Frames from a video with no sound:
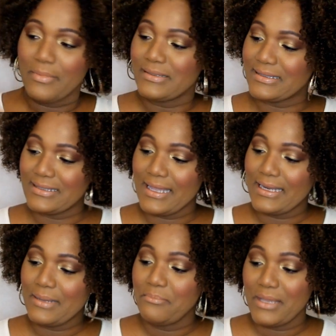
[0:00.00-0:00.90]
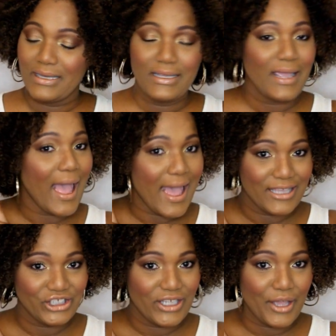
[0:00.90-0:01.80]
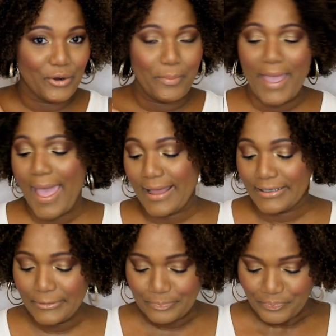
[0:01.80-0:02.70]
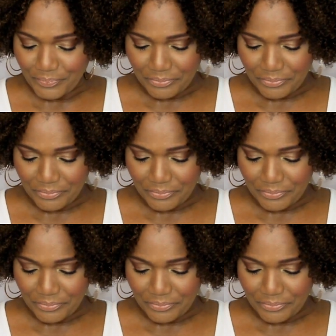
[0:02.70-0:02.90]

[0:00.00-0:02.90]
City Mini Eyeshadow Palette.